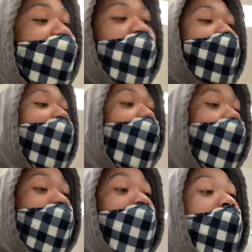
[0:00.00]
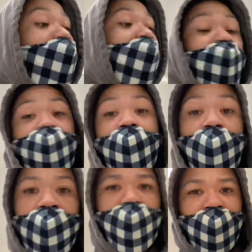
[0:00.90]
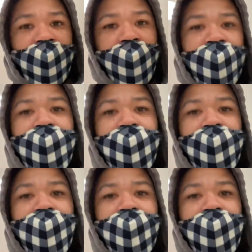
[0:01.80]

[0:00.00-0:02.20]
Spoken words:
that when I looked it up. And granola, bro?